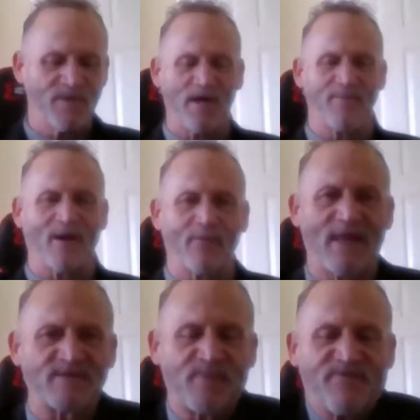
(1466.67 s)
We're talking about
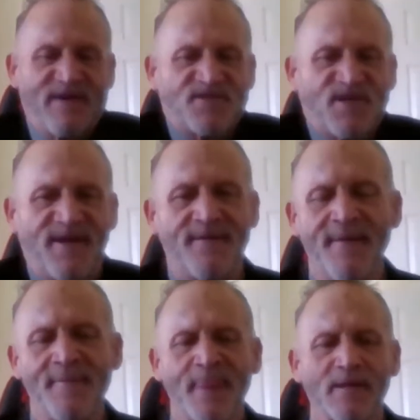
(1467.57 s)
relapse prevention.
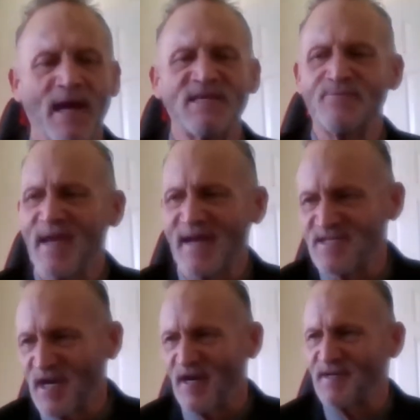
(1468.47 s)
Last week I
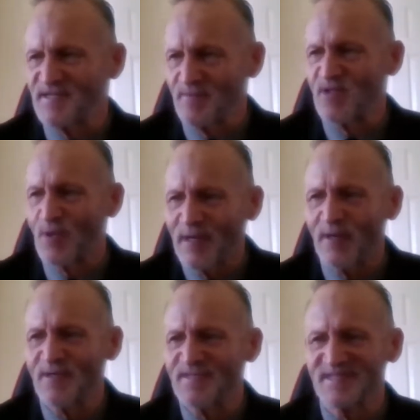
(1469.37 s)
shared some
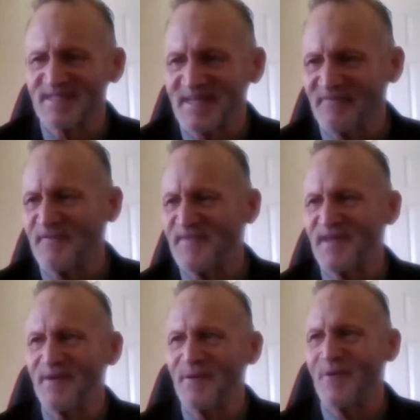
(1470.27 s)
triggers and stuff with
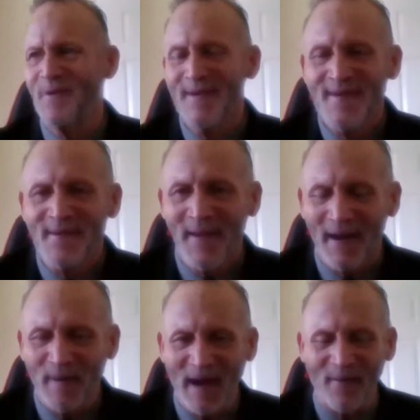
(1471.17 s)
you
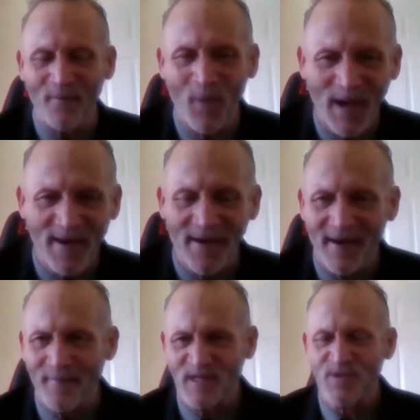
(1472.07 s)
about what
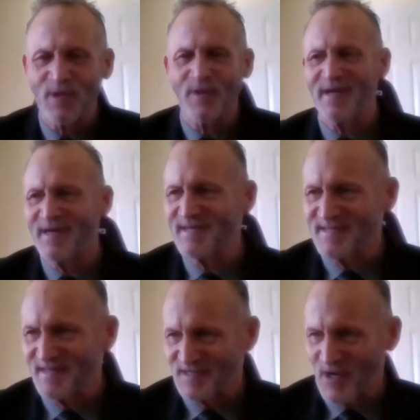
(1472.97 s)
a trigger
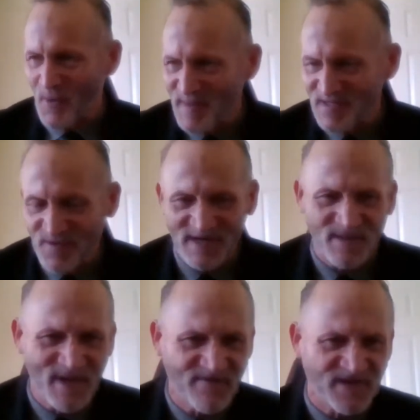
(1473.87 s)
is and coping
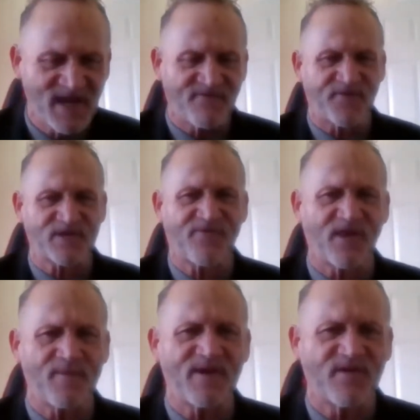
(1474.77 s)
strategies. Let me give
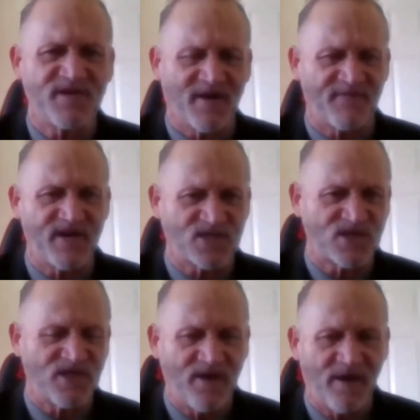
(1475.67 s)
you a
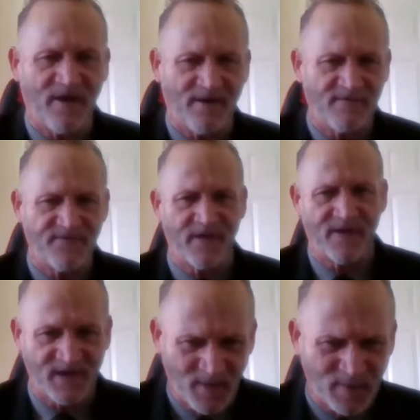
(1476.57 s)
definition of
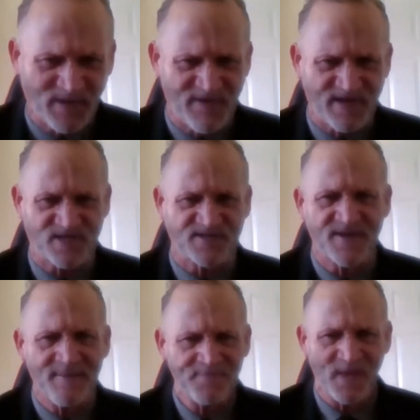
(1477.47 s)
a couple
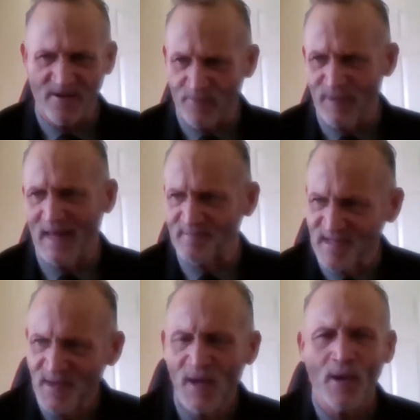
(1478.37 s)
definitions of a
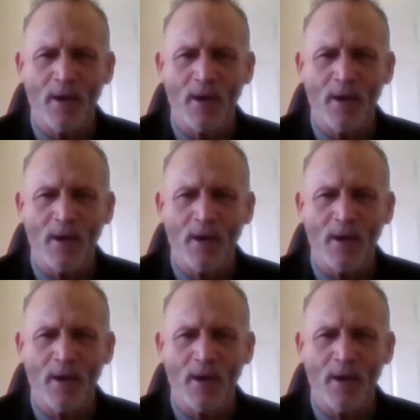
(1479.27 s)
relapse.